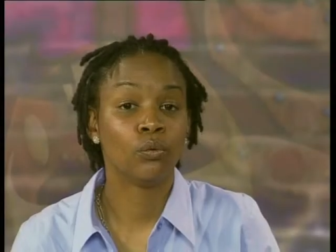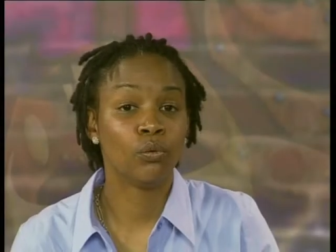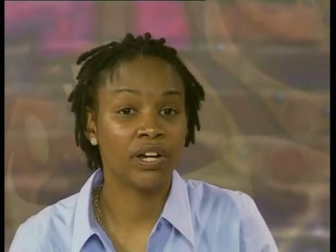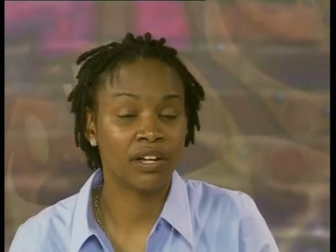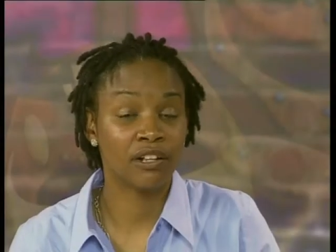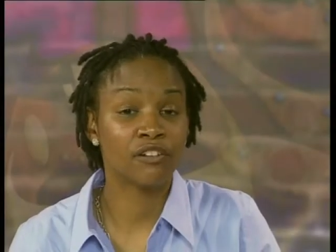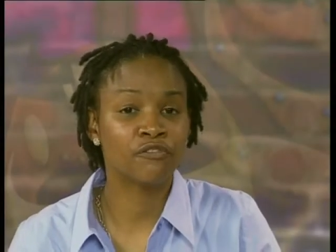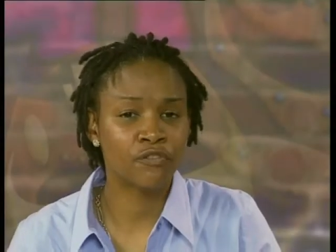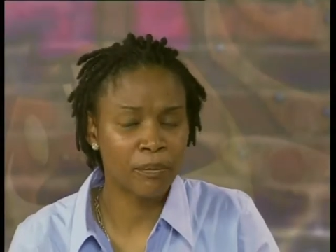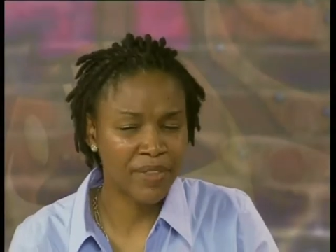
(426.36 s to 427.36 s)
Well,
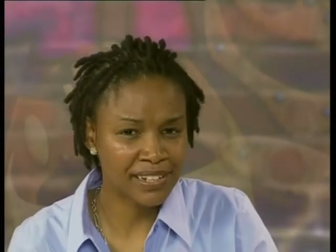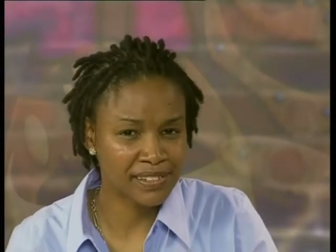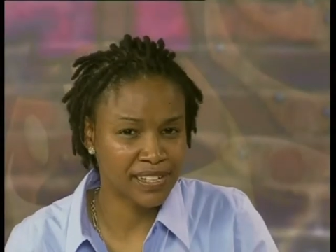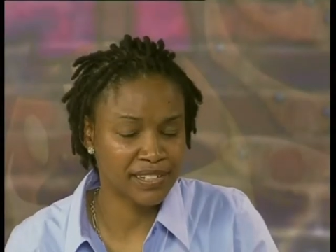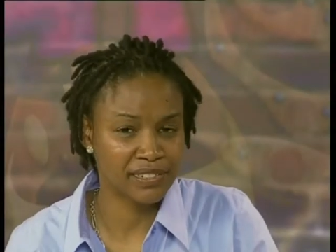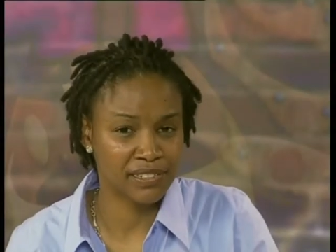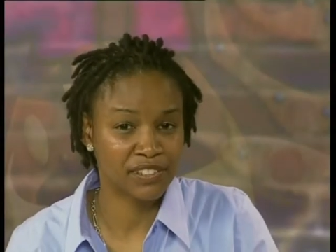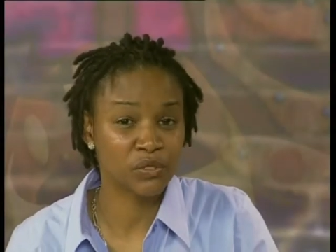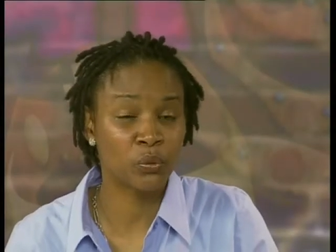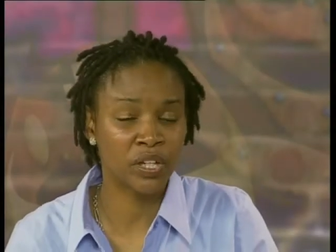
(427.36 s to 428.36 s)
from that
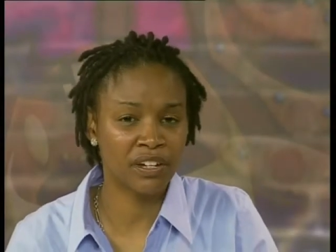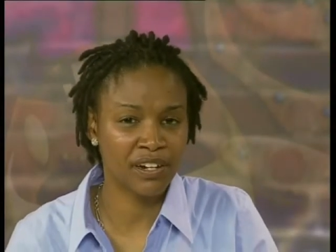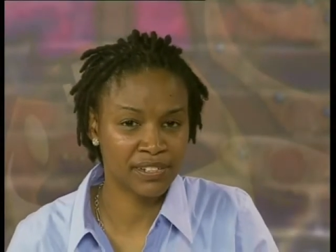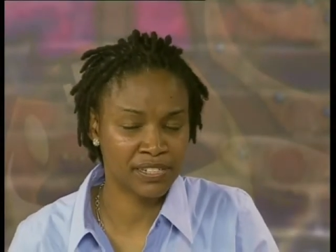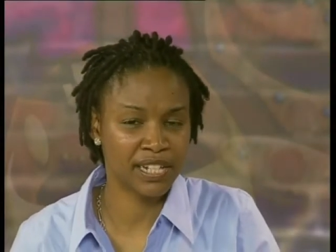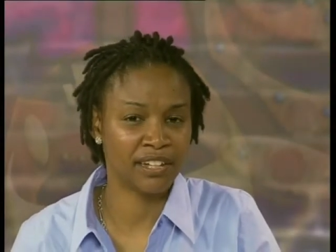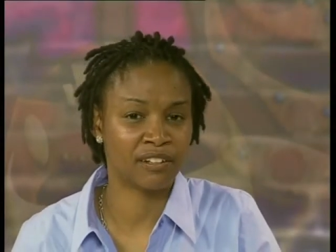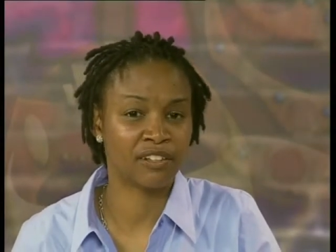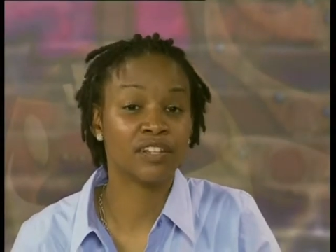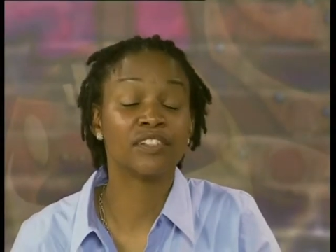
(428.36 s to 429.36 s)
sentence, we can't
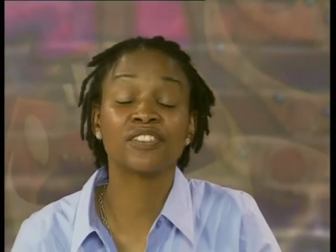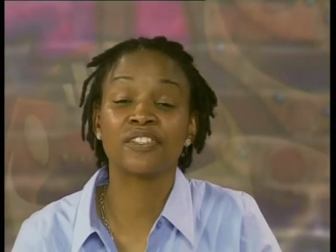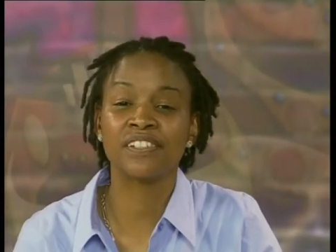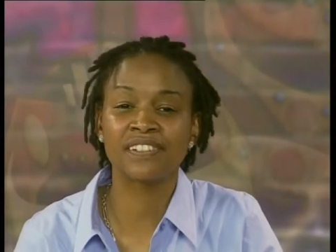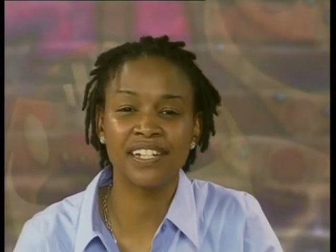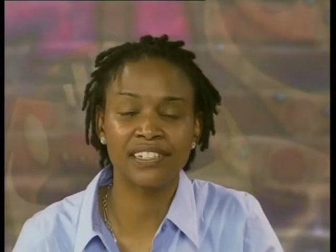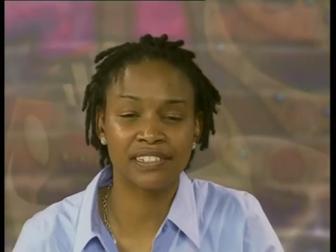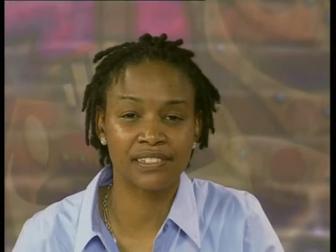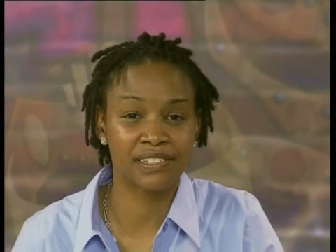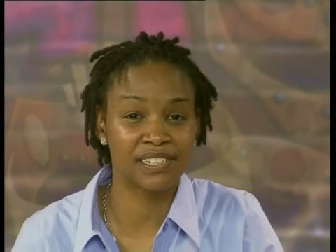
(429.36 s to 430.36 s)
tell, so the
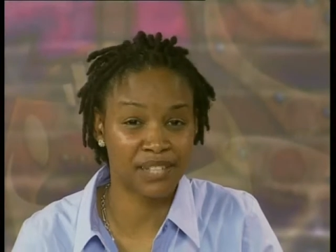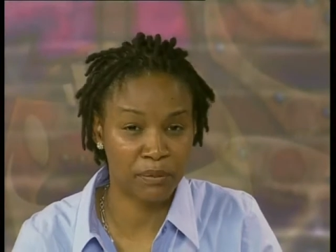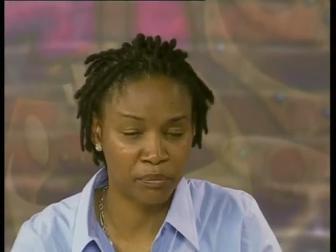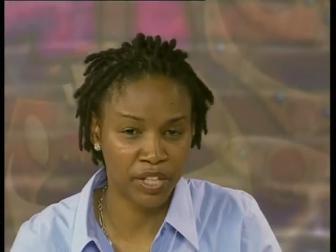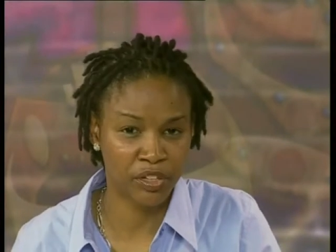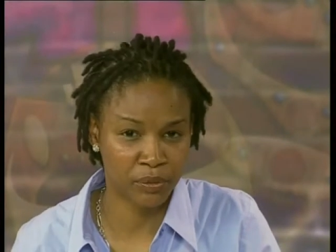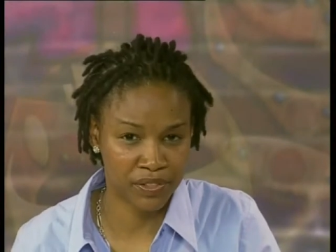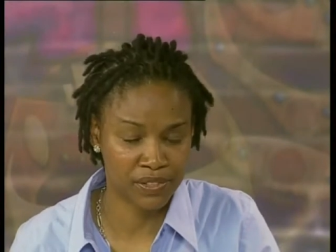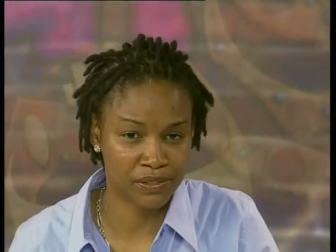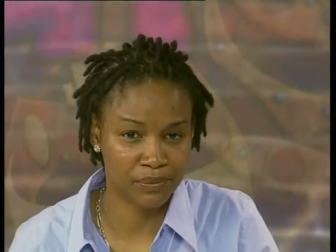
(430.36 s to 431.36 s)
sentence is
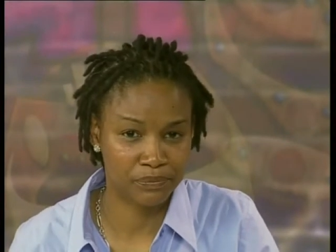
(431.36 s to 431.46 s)
ambiguous.